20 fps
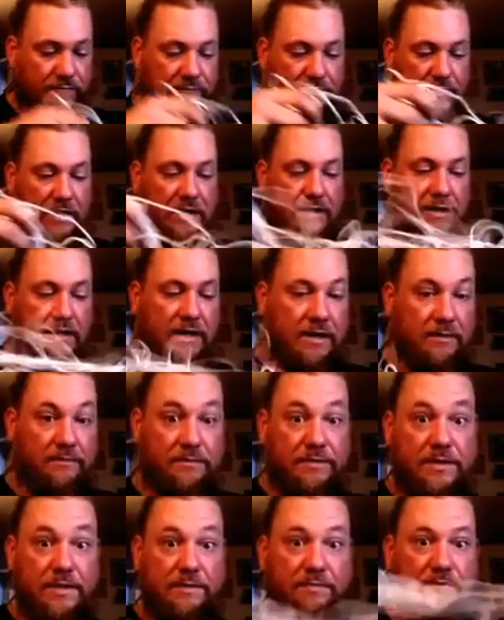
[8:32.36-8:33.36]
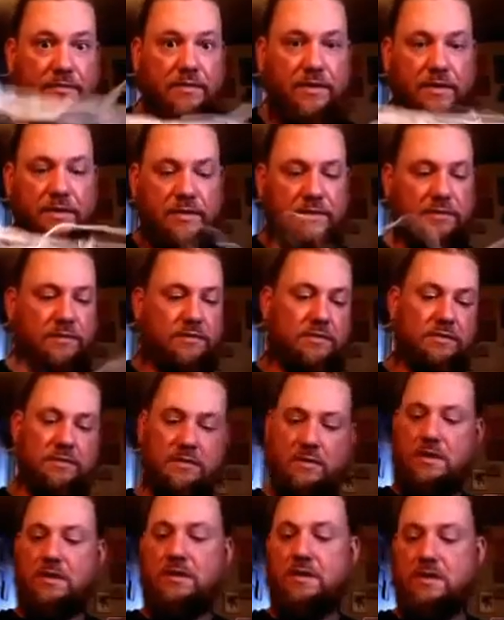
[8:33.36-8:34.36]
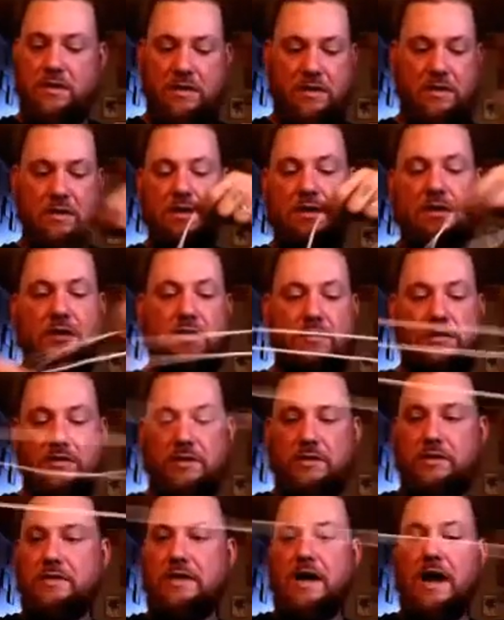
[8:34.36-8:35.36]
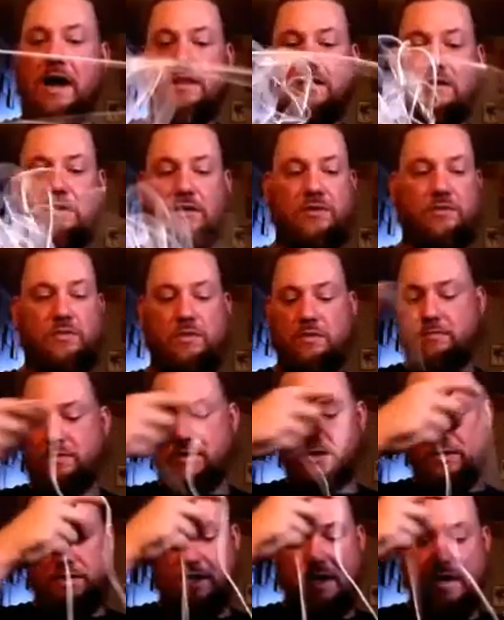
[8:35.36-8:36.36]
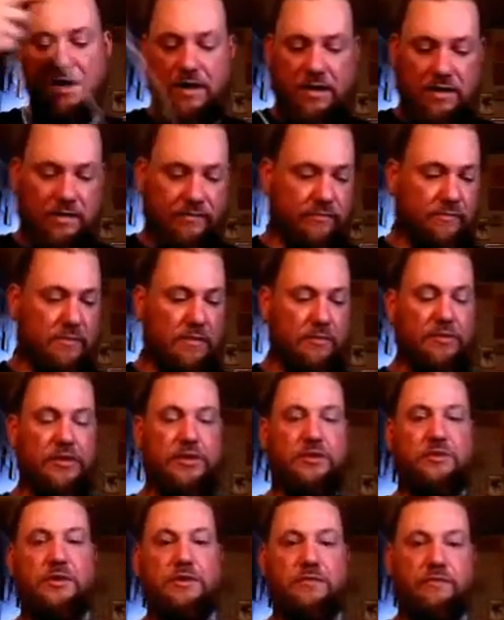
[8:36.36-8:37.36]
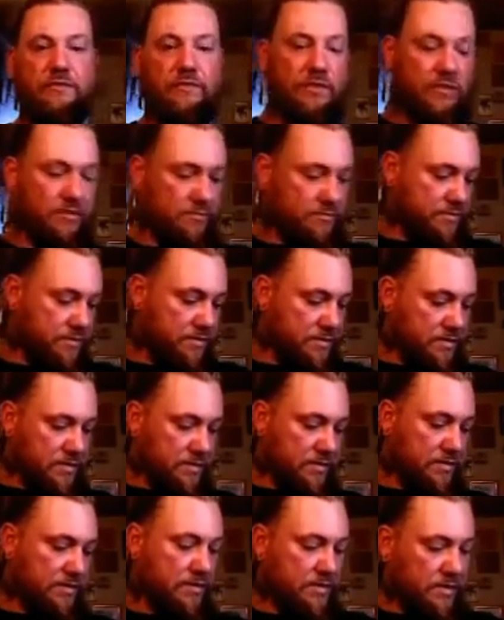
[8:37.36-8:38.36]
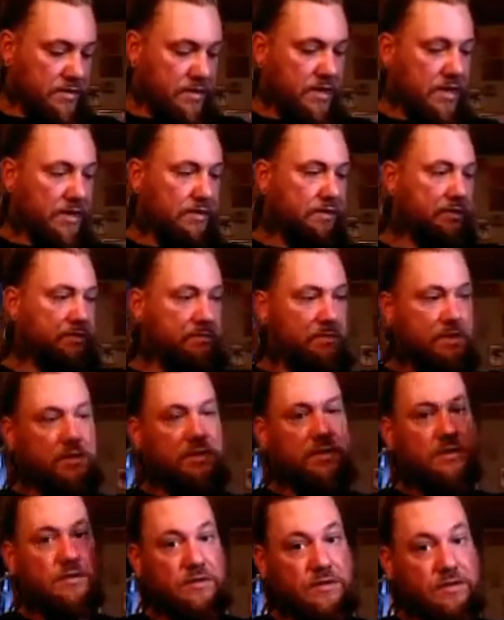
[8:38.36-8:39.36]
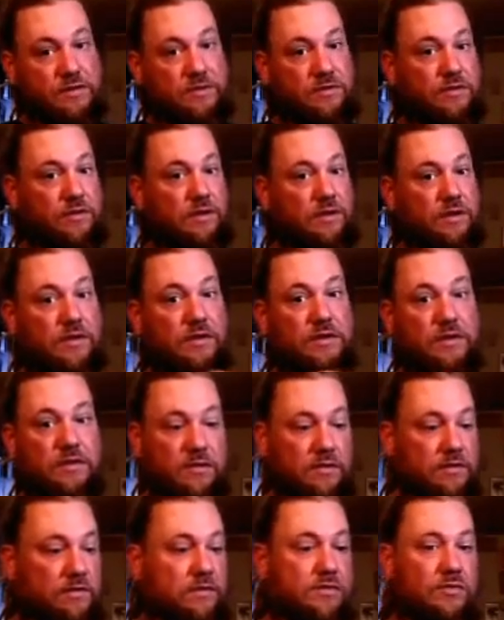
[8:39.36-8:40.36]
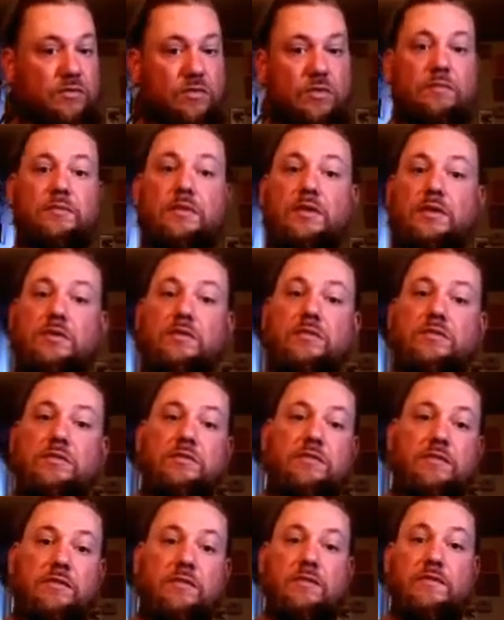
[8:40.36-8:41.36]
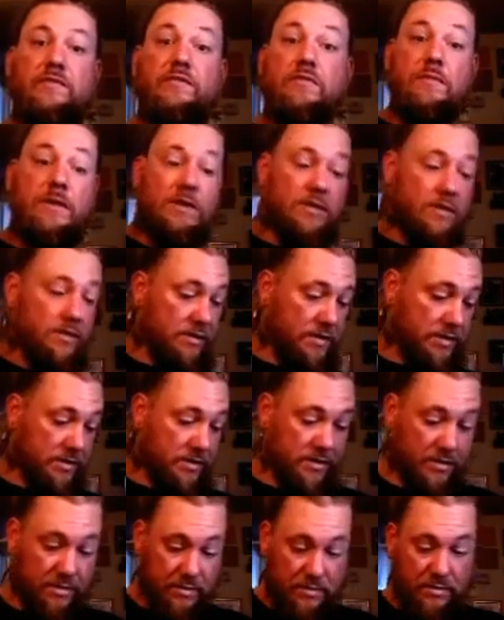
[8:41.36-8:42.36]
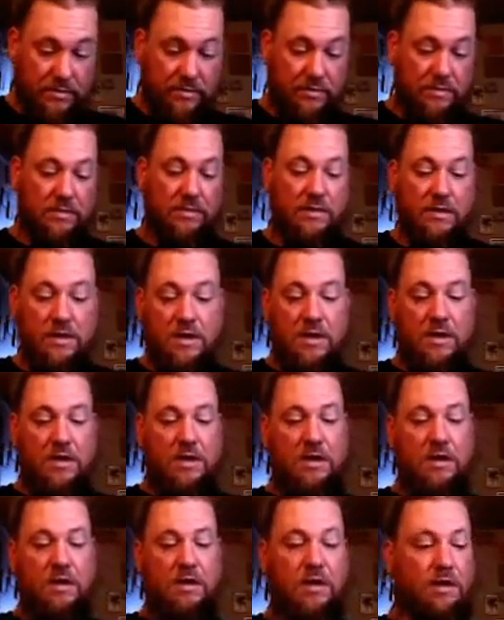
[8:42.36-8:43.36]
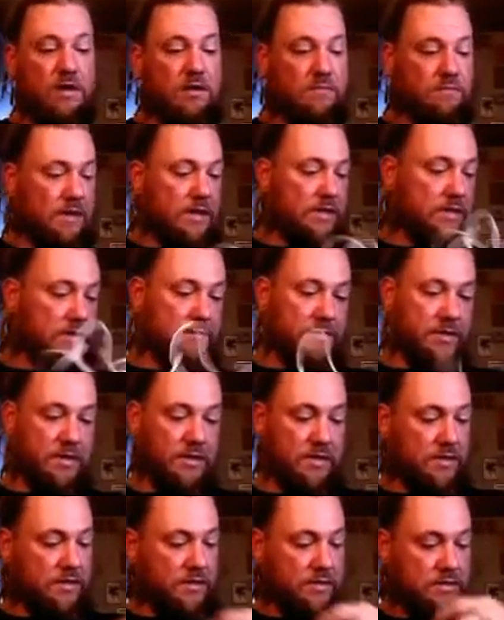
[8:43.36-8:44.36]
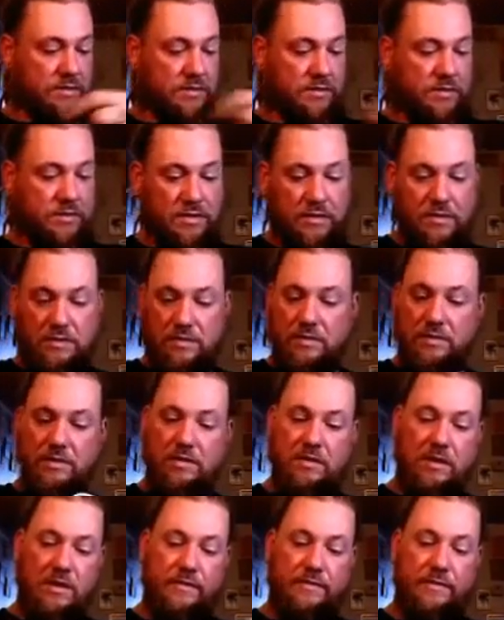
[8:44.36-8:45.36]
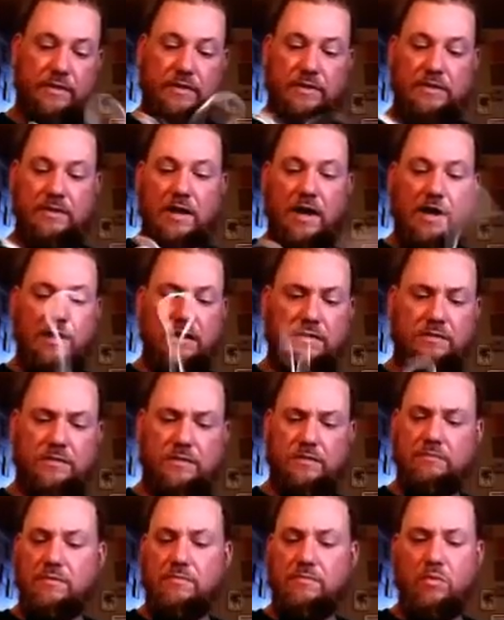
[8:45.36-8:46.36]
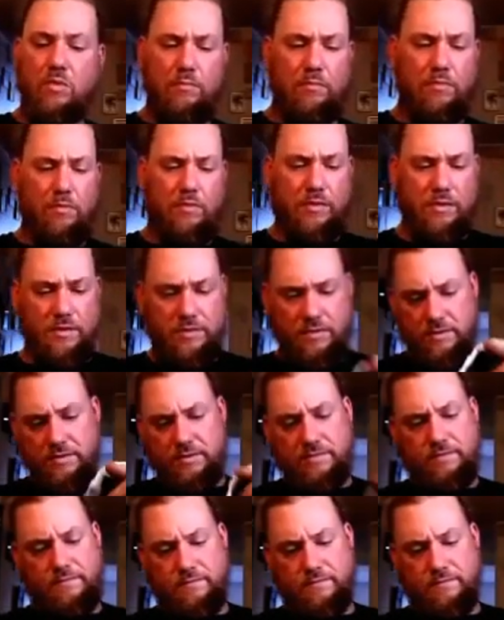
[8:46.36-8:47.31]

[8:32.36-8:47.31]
I finally got them separated. This nylon is what I'm going to tie for my retrieve rope. And this masonry string here is what I'm going to use for my hook at the end. Mainly because I think this nylon is going to be more buoyant